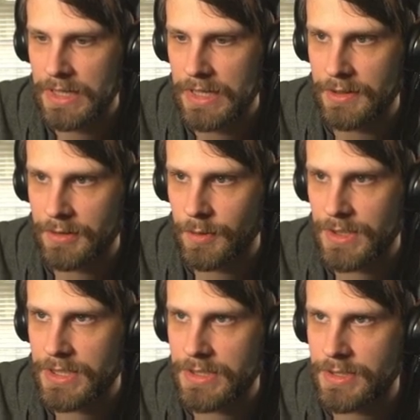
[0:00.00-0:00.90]
The
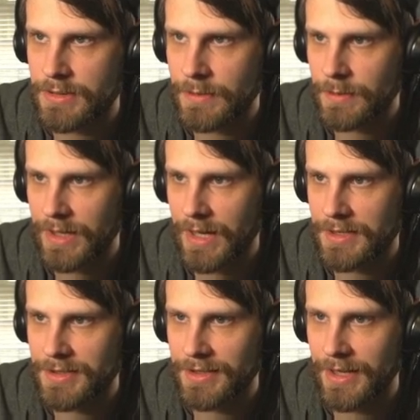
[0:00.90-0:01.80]
question is, do we want to actually